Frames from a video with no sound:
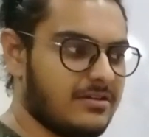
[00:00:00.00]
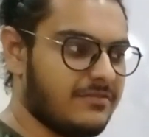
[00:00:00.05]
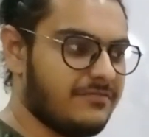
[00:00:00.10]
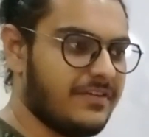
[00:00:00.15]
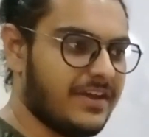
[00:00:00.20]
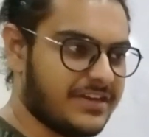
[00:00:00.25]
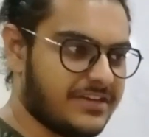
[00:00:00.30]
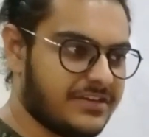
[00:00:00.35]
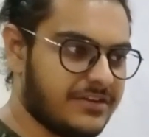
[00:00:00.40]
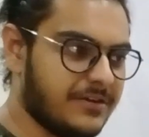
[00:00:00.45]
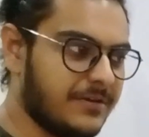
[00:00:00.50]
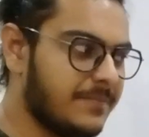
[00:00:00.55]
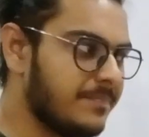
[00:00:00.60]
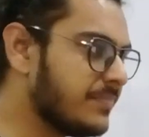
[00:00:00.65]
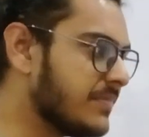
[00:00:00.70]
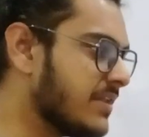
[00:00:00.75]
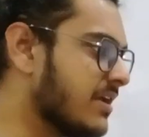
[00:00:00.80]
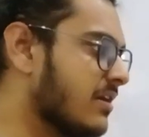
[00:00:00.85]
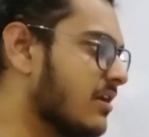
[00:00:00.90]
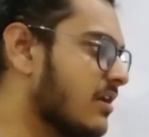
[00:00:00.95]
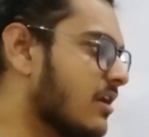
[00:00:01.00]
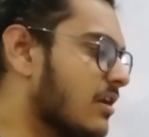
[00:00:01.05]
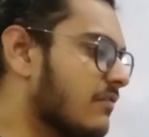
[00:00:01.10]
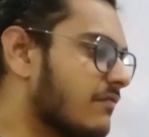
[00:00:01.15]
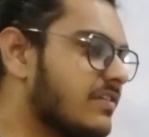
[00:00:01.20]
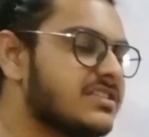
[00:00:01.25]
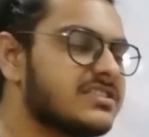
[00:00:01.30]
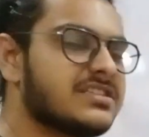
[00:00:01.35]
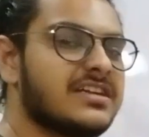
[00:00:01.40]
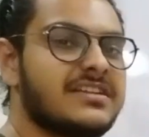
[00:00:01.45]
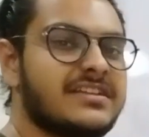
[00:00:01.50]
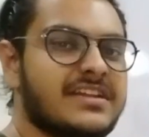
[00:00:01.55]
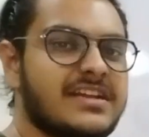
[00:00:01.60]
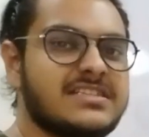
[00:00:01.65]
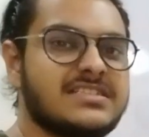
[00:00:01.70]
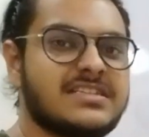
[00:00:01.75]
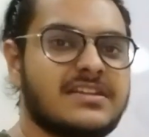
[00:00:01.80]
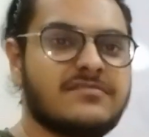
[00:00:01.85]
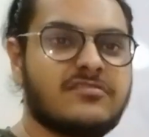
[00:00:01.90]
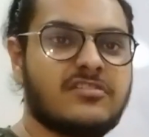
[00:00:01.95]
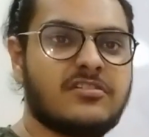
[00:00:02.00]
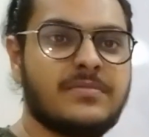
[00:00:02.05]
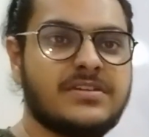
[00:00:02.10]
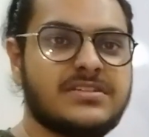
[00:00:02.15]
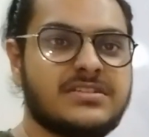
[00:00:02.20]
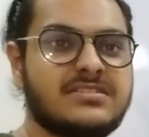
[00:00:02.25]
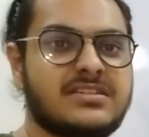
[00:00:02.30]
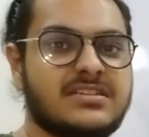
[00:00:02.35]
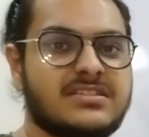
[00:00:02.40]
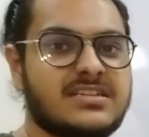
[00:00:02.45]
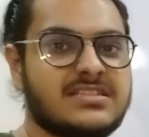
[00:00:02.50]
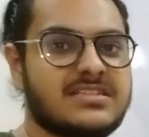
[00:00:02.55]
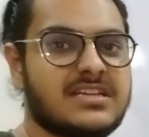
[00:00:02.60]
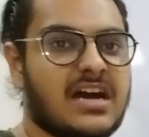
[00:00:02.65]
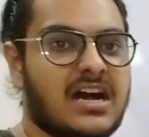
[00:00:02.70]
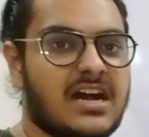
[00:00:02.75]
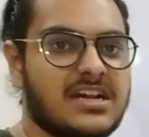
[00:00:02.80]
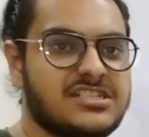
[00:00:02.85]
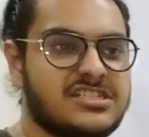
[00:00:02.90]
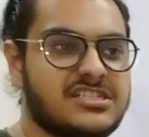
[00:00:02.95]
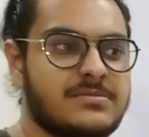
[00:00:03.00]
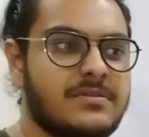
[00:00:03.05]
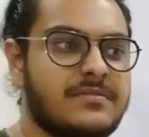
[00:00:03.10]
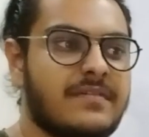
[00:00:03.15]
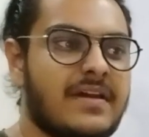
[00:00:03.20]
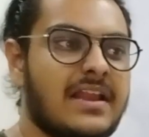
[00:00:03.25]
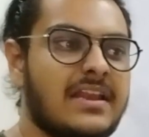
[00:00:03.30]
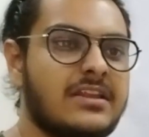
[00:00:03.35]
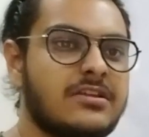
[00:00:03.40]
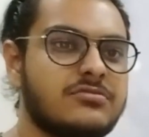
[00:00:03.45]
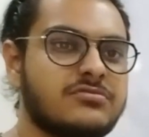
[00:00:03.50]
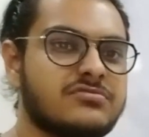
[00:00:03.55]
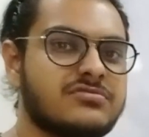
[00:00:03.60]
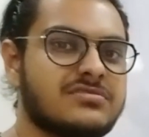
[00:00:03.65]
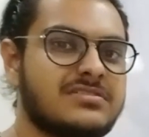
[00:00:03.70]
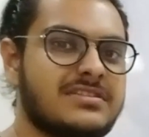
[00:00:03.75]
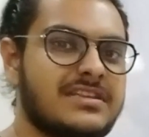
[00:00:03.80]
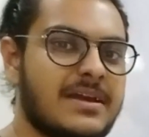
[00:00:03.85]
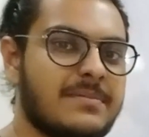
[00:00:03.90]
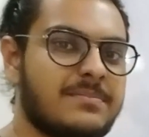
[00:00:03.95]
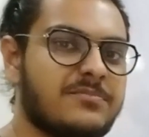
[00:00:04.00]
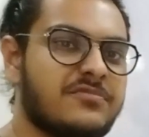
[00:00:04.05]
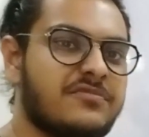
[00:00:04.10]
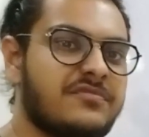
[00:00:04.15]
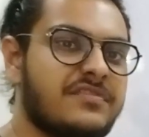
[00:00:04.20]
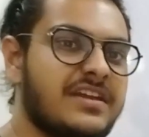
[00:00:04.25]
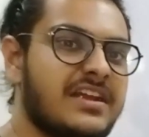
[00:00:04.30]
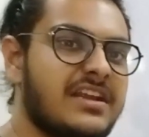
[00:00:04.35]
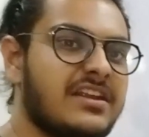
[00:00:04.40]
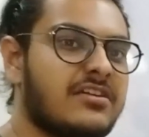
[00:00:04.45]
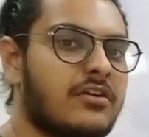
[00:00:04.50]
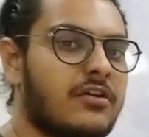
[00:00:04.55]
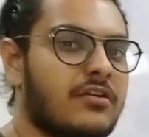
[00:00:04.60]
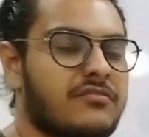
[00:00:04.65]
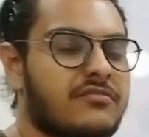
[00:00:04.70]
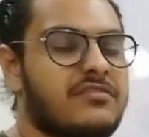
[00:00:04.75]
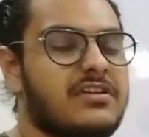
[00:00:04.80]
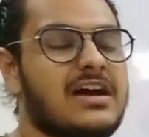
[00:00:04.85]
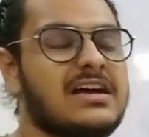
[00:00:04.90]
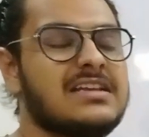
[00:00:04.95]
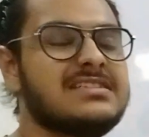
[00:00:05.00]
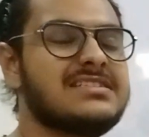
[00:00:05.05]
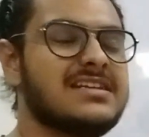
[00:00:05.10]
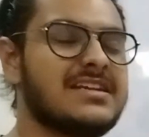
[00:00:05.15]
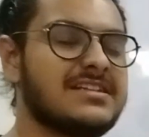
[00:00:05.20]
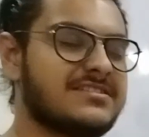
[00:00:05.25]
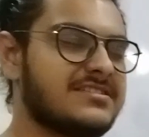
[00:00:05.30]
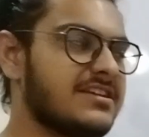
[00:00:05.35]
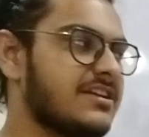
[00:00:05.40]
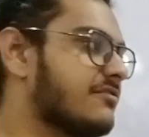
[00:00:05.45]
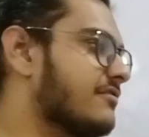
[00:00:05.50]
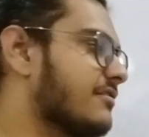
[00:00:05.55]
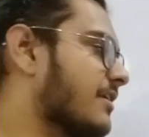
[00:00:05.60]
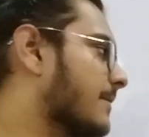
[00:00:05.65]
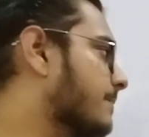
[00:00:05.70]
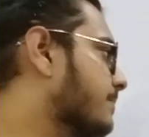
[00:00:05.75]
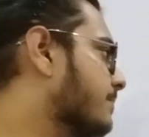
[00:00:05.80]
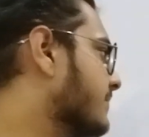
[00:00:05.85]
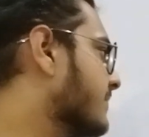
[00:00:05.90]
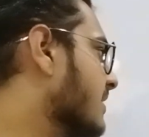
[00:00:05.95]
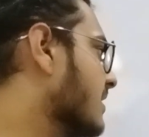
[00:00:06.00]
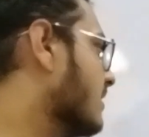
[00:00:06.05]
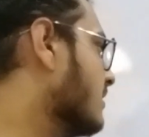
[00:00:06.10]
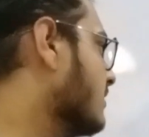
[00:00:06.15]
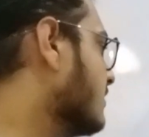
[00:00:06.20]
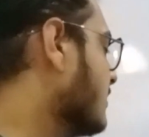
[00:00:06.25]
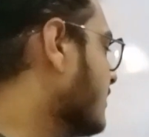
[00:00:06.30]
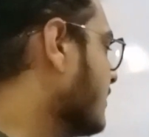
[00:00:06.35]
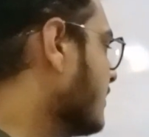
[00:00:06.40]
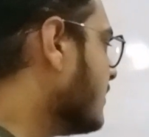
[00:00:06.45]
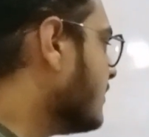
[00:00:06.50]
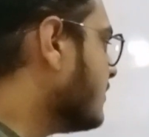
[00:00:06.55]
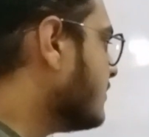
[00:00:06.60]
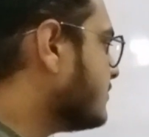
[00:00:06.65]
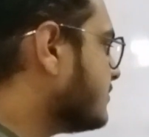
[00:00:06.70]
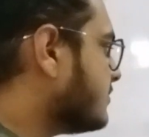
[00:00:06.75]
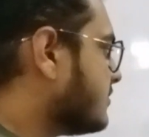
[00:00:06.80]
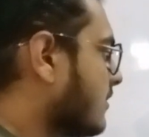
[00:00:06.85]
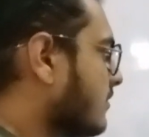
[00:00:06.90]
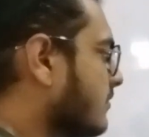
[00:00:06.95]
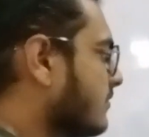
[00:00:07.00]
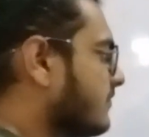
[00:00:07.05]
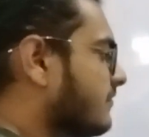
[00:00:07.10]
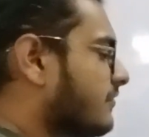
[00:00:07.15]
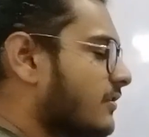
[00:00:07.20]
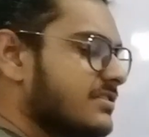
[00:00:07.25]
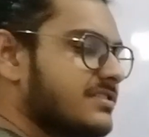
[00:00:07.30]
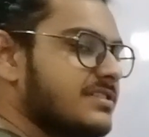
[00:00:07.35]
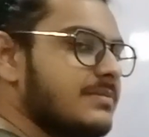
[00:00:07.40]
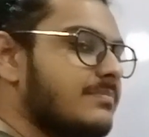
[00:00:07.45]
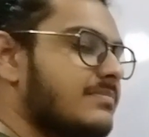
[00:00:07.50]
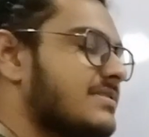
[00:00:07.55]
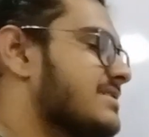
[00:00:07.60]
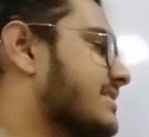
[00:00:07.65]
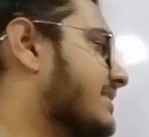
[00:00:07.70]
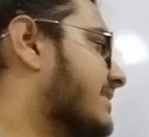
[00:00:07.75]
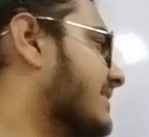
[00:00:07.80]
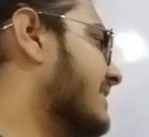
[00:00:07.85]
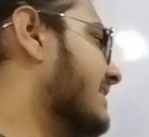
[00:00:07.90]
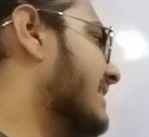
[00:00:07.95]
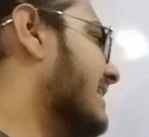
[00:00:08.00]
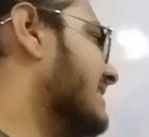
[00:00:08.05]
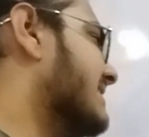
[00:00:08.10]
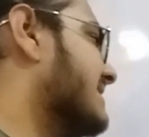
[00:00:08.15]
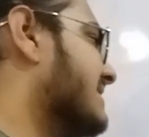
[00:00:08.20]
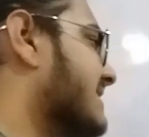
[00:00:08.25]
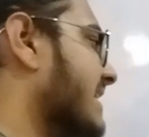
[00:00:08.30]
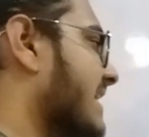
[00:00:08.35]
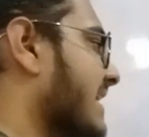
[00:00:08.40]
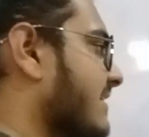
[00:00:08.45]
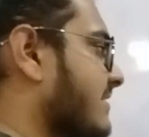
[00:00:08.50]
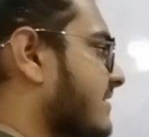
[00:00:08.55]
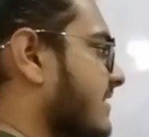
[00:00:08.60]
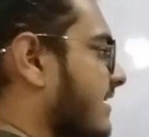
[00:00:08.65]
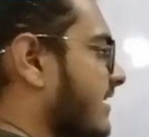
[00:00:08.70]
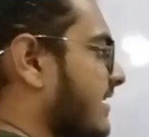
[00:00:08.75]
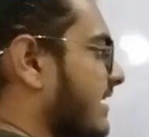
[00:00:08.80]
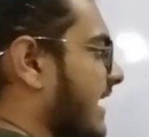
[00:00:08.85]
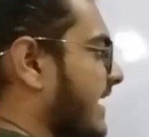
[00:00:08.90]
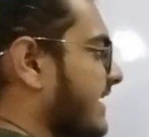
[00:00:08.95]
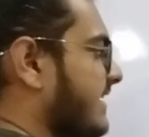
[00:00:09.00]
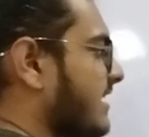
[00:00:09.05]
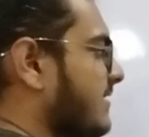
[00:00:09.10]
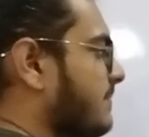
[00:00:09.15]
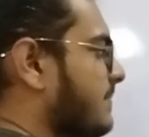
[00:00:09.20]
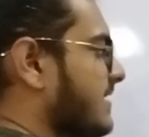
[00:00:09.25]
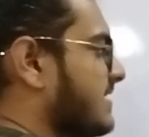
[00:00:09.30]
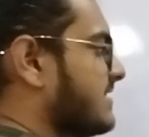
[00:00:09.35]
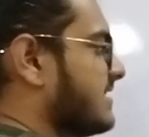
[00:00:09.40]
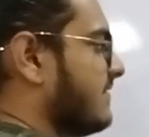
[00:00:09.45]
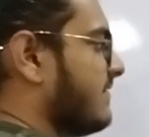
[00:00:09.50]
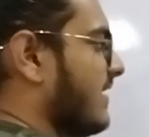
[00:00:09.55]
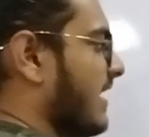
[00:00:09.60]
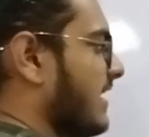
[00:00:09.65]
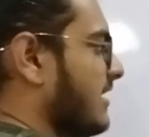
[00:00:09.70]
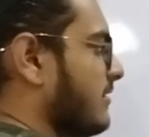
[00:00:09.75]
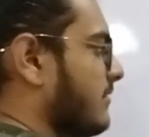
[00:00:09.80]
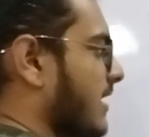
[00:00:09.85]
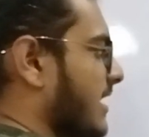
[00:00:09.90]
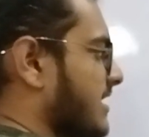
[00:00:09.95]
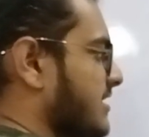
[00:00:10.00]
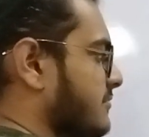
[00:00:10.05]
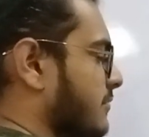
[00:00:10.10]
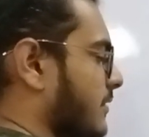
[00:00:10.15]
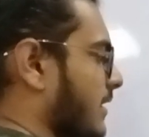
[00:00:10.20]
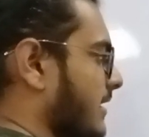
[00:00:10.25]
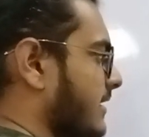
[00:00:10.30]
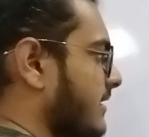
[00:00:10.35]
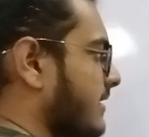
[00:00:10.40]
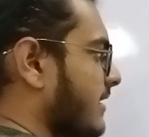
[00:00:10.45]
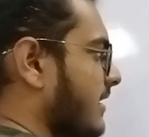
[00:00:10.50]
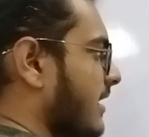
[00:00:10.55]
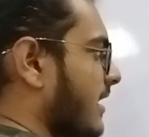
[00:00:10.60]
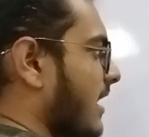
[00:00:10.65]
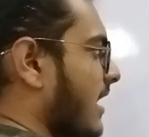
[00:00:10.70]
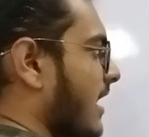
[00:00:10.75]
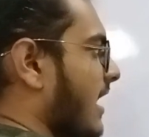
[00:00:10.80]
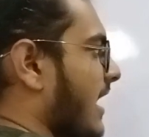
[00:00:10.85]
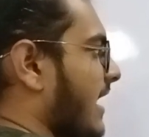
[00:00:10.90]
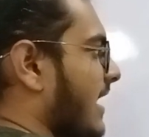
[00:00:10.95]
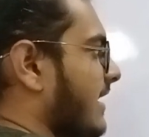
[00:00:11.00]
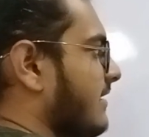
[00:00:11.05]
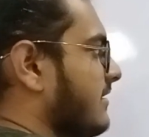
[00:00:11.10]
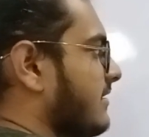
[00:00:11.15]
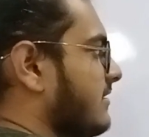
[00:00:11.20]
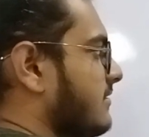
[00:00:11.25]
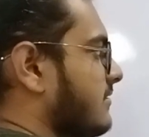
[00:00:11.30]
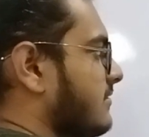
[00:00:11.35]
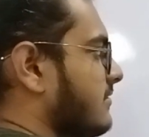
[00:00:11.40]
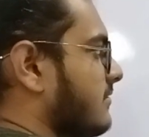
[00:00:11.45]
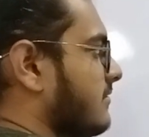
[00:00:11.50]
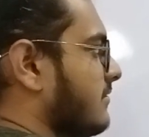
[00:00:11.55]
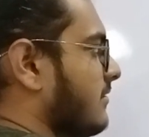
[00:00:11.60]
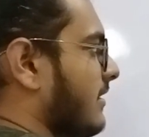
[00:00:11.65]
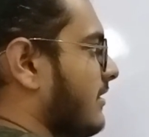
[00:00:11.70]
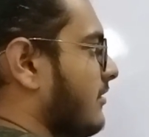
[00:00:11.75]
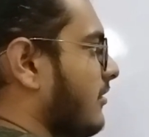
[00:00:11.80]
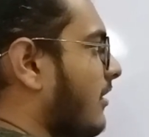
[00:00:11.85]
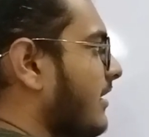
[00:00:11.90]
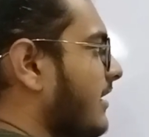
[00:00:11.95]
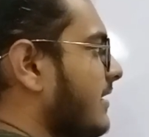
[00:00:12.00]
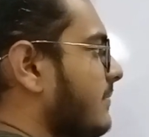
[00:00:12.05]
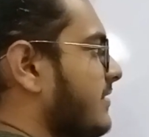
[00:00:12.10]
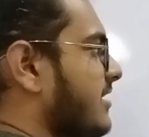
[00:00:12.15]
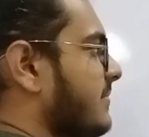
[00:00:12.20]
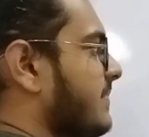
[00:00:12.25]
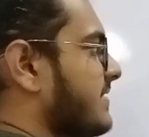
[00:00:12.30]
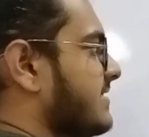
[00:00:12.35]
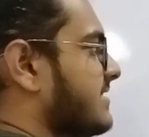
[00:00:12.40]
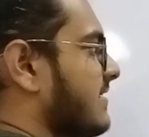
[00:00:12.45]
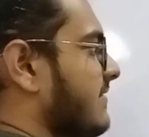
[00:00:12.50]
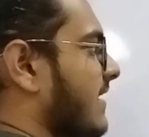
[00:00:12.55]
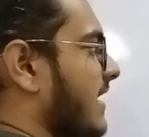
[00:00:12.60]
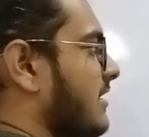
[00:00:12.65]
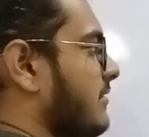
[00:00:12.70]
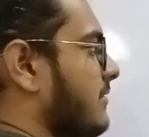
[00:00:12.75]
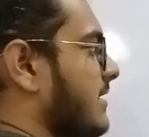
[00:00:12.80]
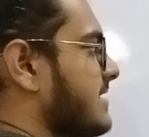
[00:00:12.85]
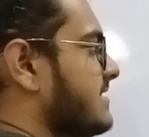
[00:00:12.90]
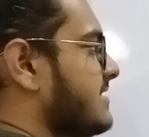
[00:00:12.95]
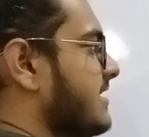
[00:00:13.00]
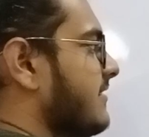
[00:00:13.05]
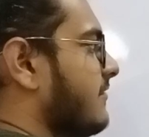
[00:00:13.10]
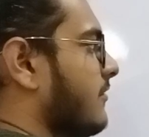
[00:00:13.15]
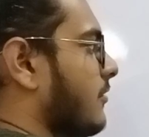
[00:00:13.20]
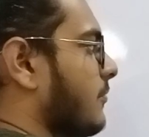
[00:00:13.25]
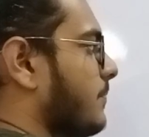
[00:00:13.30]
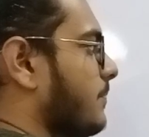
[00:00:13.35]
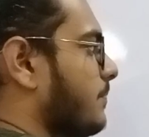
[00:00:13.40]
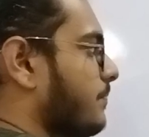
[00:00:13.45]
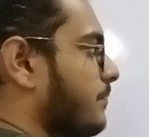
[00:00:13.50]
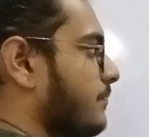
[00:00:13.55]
vector, which contains information such as RGB values, depth field, contrast, etc. So for simplicity, let's take a lighted pixel value as 1 and a non-empty pixel value as 0.